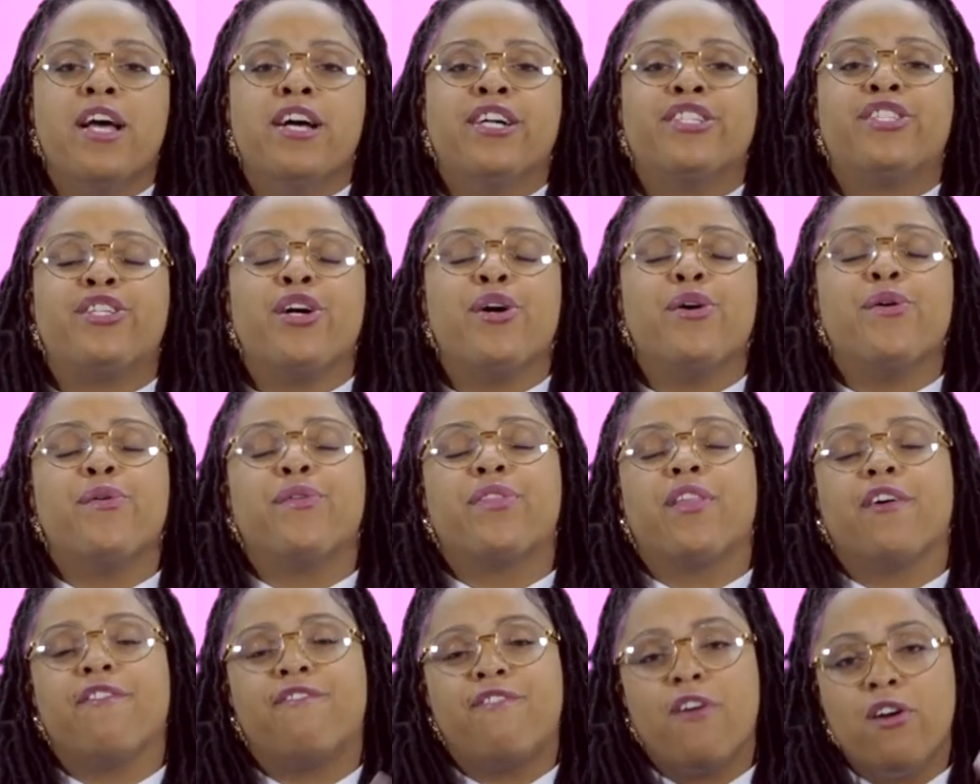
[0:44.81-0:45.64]
So
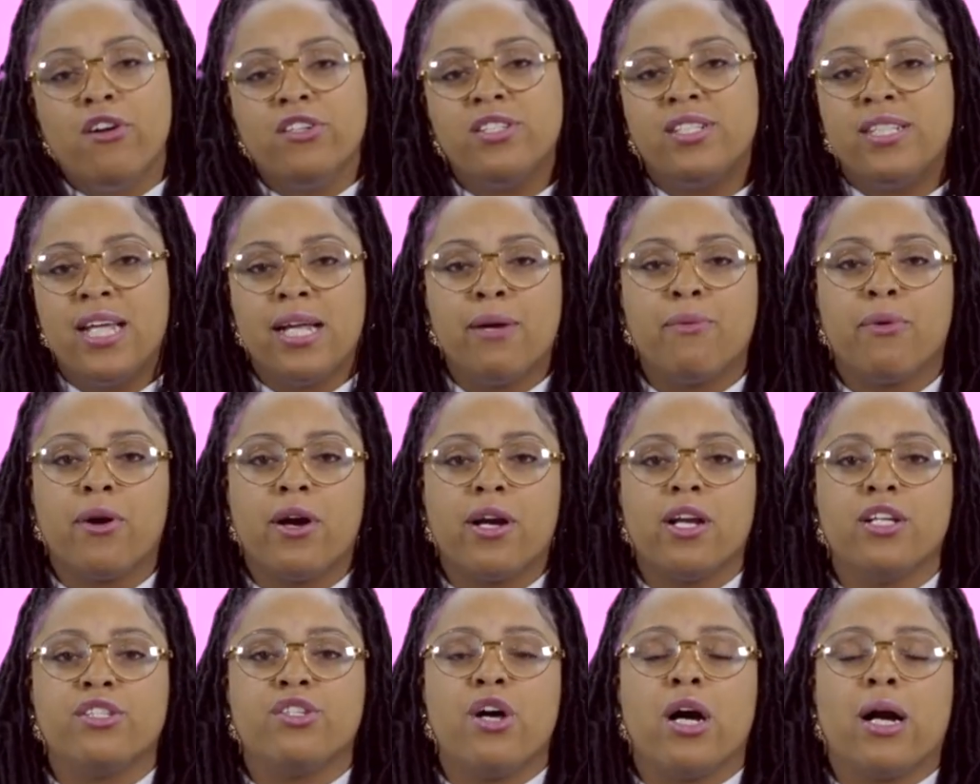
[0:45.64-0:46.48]
the first thing we're
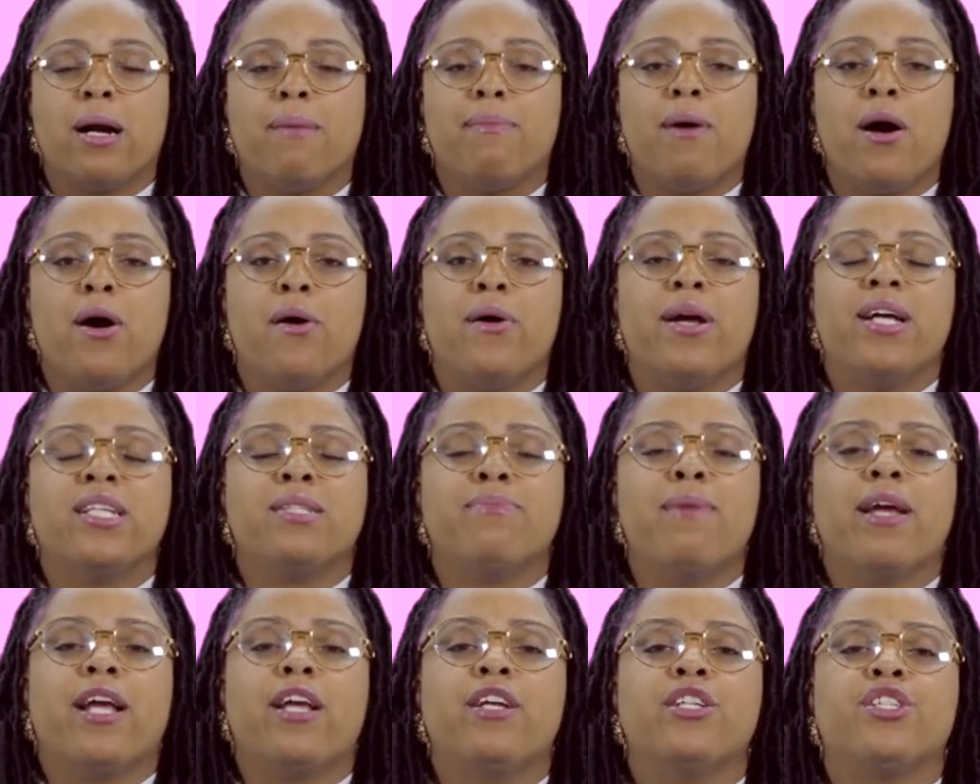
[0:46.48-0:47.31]
going to talk about is
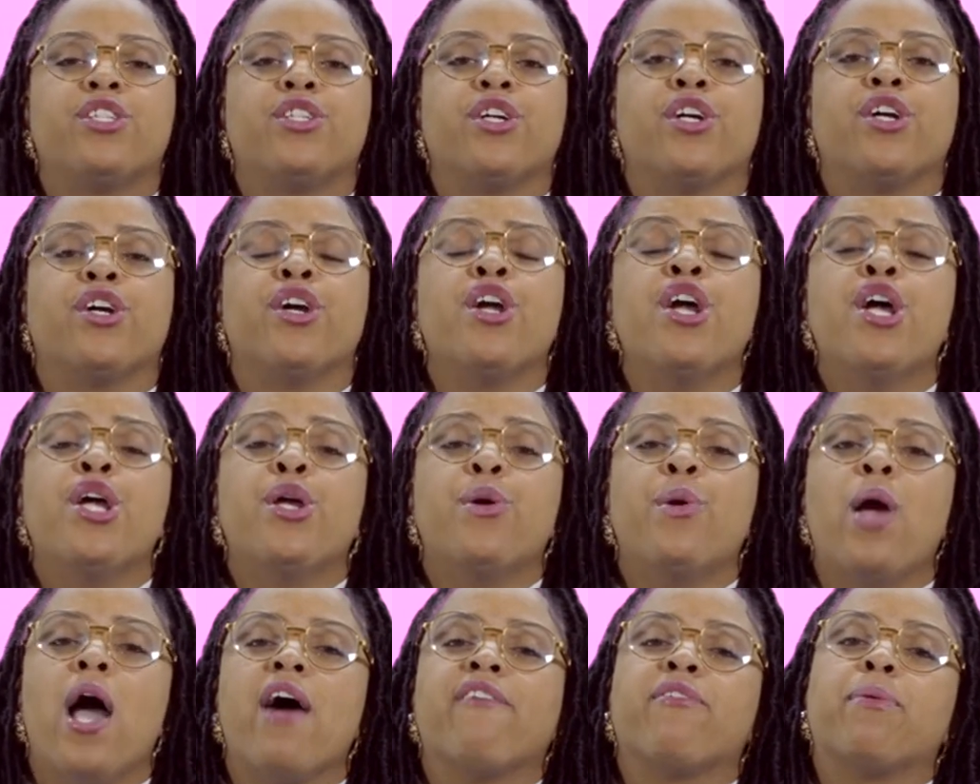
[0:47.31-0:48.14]
making sure
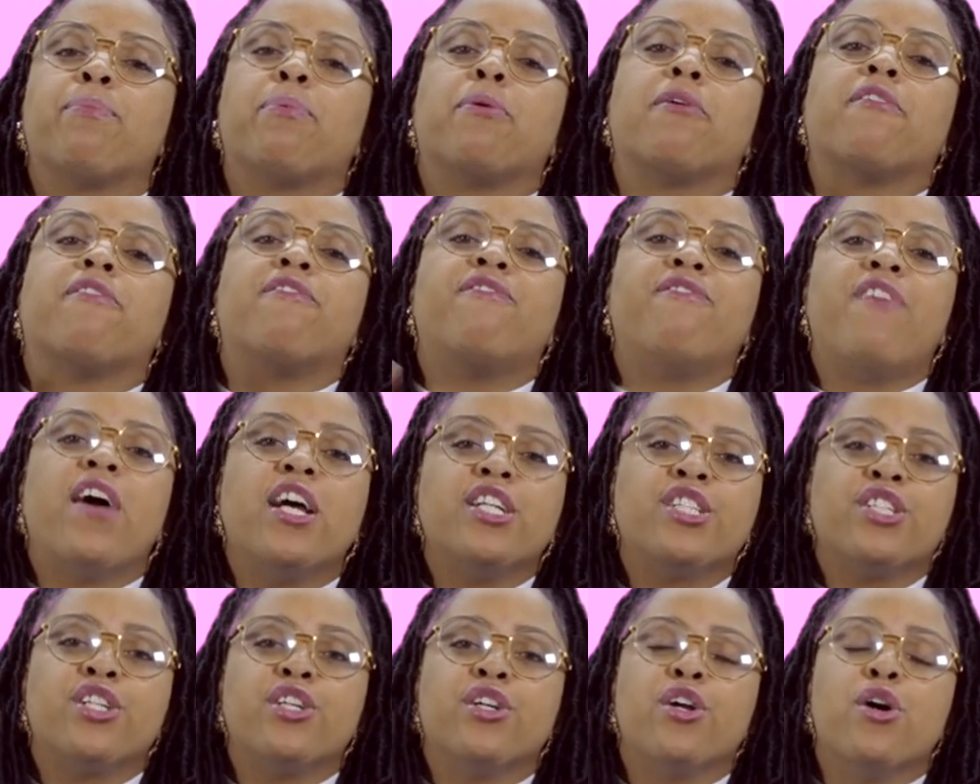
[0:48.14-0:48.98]
you have a
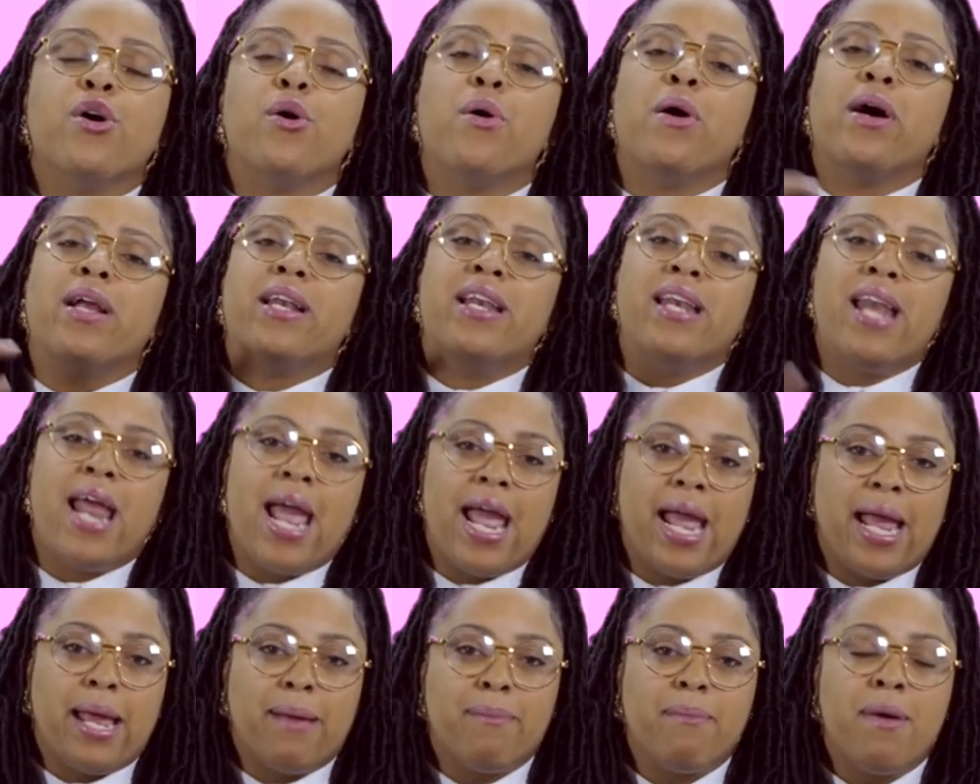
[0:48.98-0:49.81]
professional
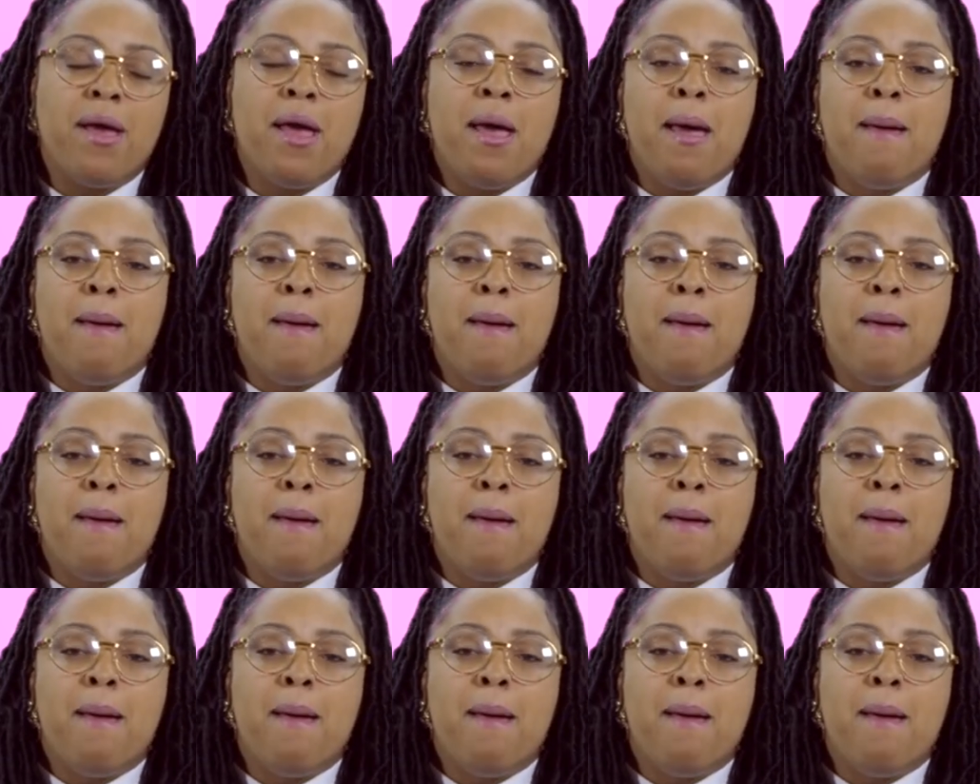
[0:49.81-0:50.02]
name.